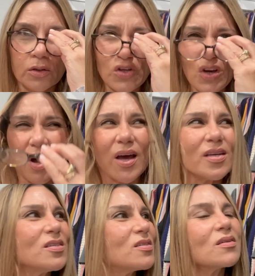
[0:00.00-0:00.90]
You
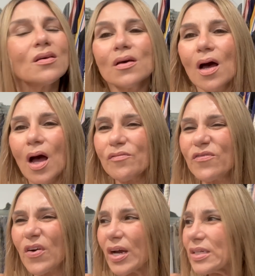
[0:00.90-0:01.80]
guys, I'm
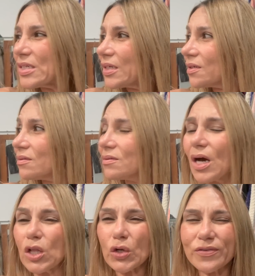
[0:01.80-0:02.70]
finding
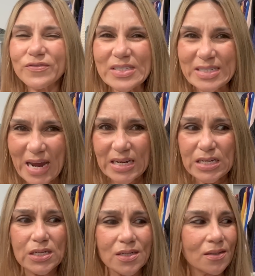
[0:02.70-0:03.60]
a lot of
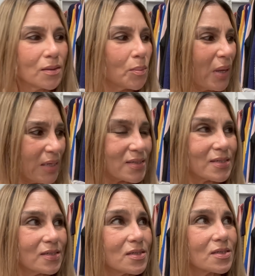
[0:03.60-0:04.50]
dated
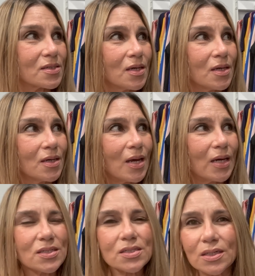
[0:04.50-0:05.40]
pieces. And
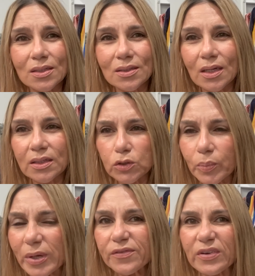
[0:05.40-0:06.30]
it's a little
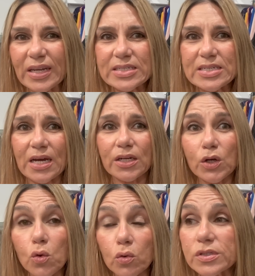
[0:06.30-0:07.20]
bit of a letdown, and
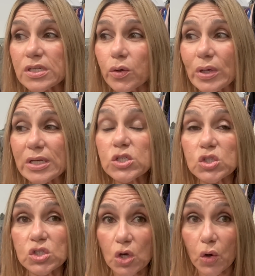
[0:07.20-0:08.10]
also it's
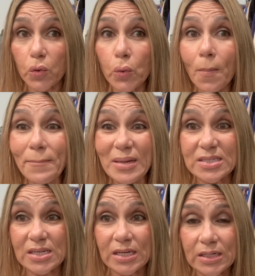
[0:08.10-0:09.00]
so
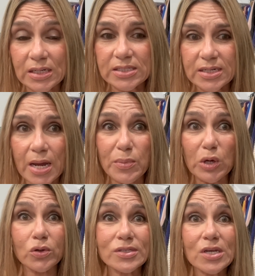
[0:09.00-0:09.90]
busy in here today
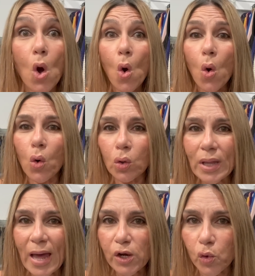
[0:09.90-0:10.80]
because all
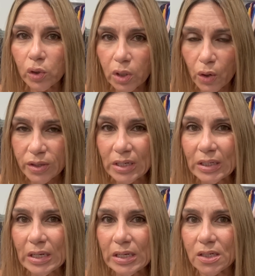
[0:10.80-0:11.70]
adult clothing
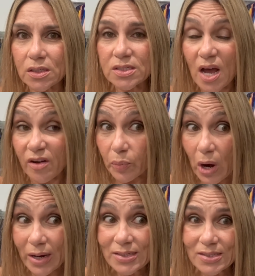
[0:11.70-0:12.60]
is half
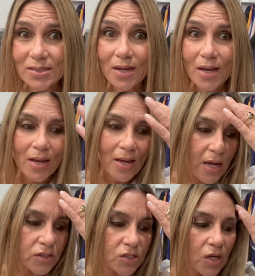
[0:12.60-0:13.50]
price.
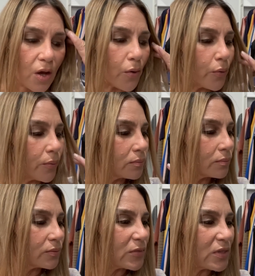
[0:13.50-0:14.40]
And so
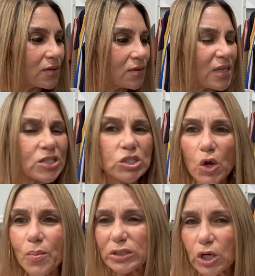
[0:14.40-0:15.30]
there's so
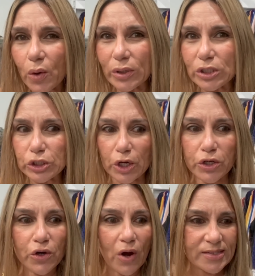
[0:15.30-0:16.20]
much I want to show you
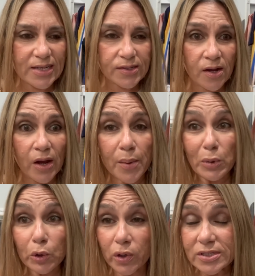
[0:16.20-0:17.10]
guys as I come
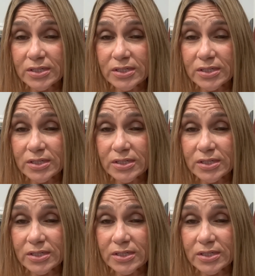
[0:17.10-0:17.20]
across